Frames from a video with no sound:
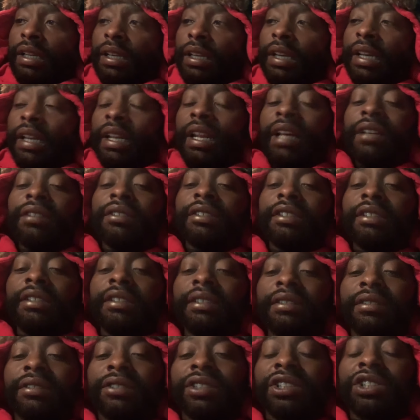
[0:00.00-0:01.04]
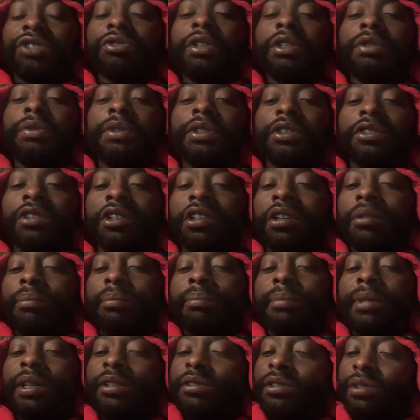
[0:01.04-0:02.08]
and that's it's strenuous on your
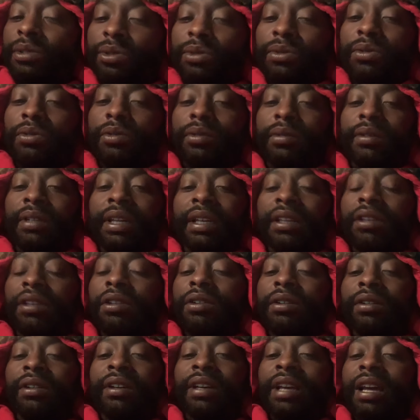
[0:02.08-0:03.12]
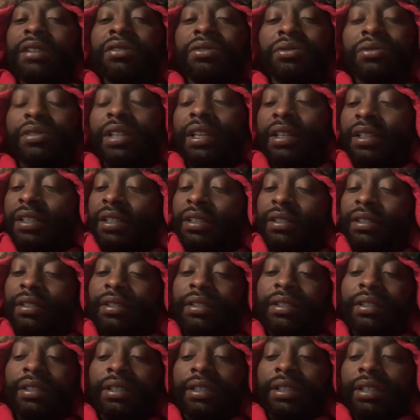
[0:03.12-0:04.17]
mental, like you, it has you thinking,
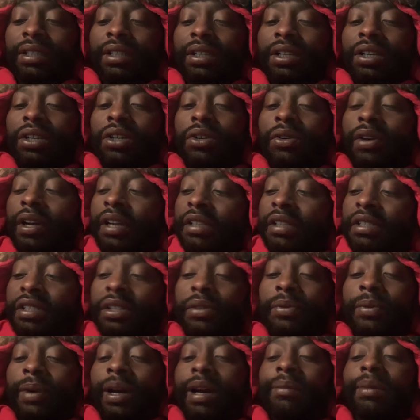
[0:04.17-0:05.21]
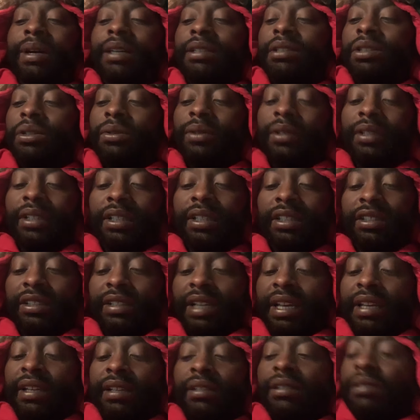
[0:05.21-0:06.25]
crazy, why am I doing this,
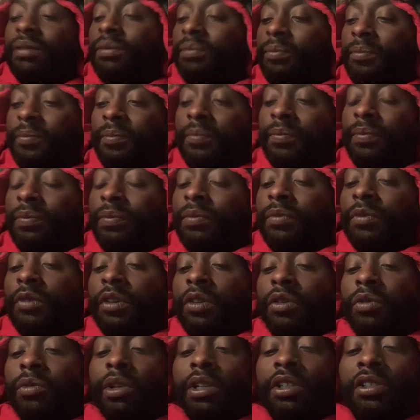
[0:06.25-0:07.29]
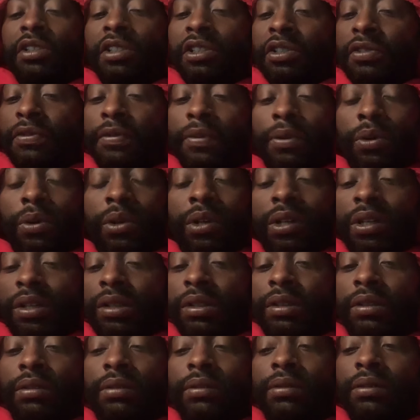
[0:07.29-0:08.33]
like, what is this for,
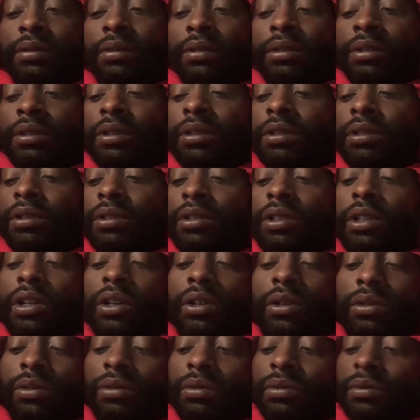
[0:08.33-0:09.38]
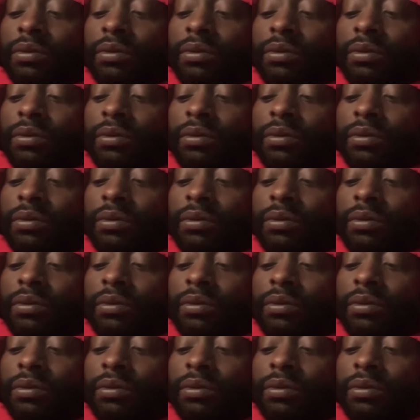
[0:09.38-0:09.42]
you know,